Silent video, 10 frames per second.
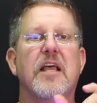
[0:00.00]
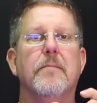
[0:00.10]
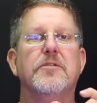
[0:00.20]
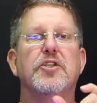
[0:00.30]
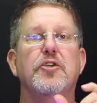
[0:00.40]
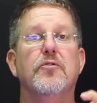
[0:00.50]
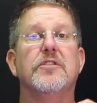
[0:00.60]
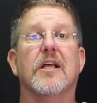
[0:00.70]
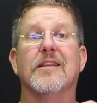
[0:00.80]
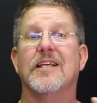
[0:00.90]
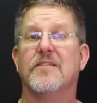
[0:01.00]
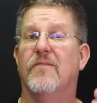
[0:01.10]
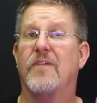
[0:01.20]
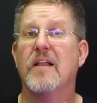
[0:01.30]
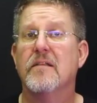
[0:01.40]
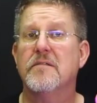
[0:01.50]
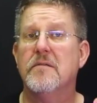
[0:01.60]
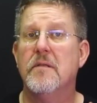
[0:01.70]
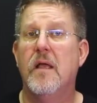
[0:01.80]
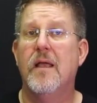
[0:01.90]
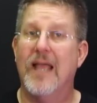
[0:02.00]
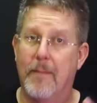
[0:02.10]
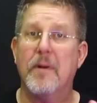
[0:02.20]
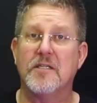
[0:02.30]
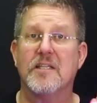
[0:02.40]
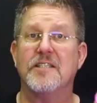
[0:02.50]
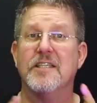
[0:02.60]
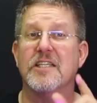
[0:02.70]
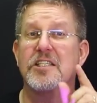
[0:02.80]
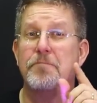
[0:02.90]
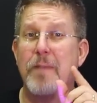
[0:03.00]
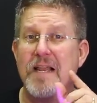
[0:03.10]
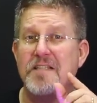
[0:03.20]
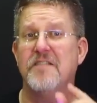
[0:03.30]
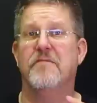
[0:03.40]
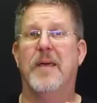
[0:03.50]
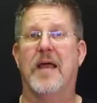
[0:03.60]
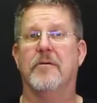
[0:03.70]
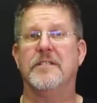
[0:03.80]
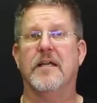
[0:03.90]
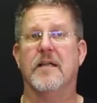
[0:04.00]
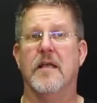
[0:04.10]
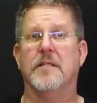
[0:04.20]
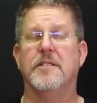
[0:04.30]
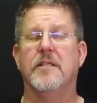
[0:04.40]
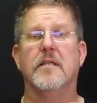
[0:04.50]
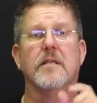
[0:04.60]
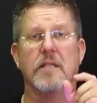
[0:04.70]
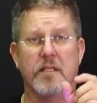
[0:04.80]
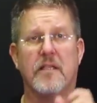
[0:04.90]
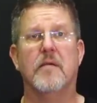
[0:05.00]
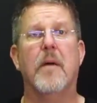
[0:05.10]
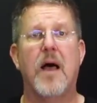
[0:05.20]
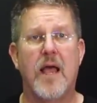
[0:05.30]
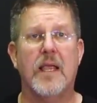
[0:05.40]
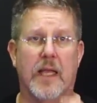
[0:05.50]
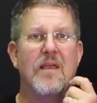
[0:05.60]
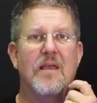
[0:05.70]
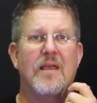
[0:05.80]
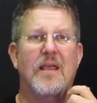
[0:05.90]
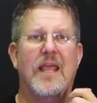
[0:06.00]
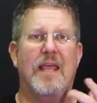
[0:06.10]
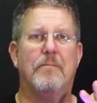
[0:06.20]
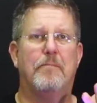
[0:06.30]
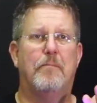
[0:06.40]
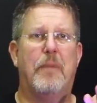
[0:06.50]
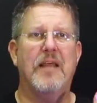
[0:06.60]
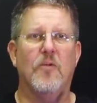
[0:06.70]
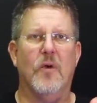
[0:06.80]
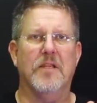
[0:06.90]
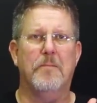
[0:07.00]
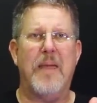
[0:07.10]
them to use a less volatile and much less expensive battery technology than lithium ion. And by the way, the